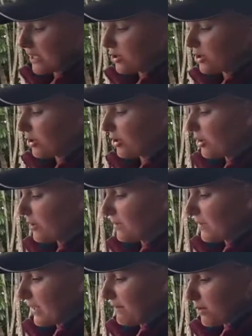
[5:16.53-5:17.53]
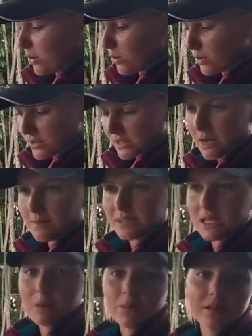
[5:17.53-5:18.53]
If your horse comes
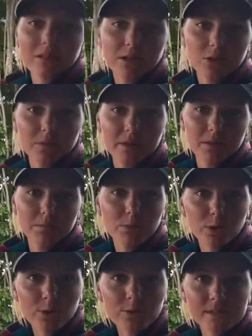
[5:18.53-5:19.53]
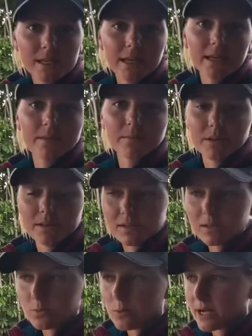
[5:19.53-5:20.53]
up with a little bit of bruising, bit of
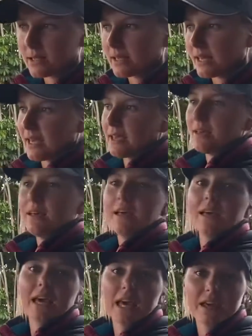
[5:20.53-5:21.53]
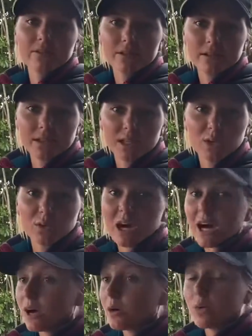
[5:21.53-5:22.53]
swelling, even a little
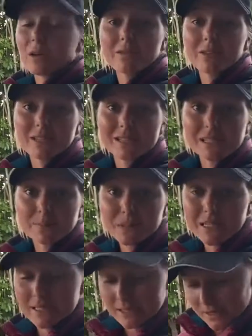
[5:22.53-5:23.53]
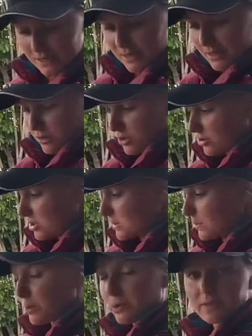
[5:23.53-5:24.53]
cut or even a splint, you
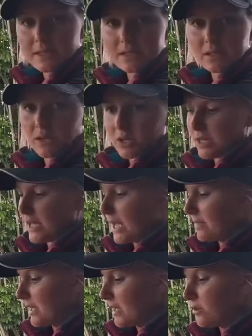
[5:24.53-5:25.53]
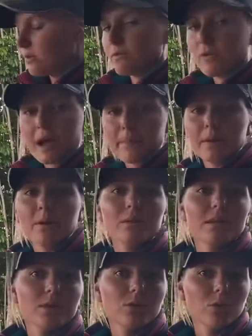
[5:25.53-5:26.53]
just put this on and then you wrap it
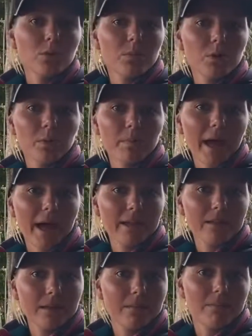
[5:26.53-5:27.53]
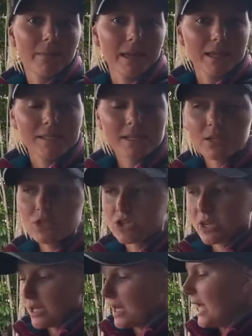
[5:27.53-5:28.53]
with a normal pad and bandage,
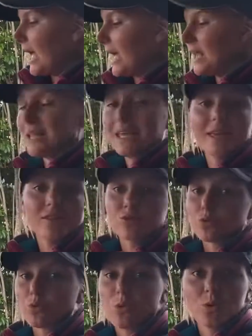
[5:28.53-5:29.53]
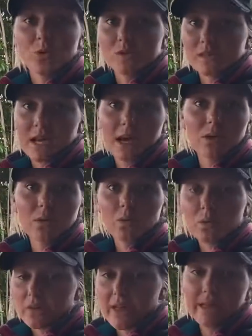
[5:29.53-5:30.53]
and it draws out
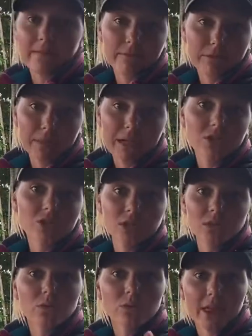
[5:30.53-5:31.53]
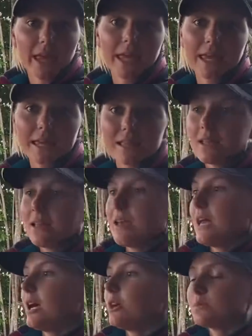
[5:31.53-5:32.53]
all that inflammation, all the heat,
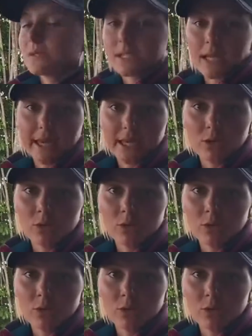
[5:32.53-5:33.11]
helps to heal